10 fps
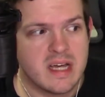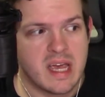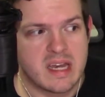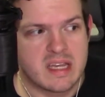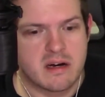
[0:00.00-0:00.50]

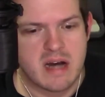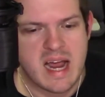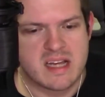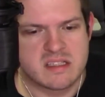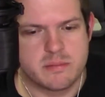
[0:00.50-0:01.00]
and there
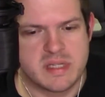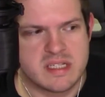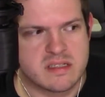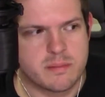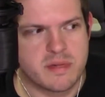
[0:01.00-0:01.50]
has to be
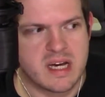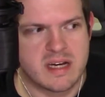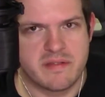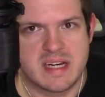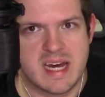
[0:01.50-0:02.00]
some kind
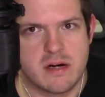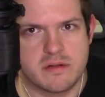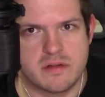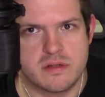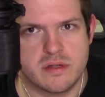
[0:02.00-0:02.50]
of a
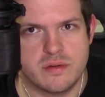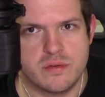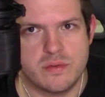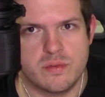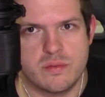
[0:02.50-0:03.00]
counter
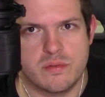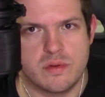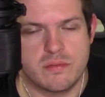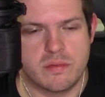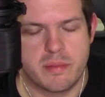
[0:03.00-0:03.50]
to
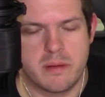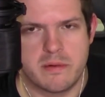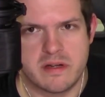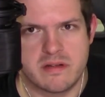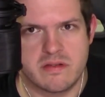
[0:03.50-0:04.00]
the
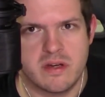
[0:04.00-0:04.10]
Republicans,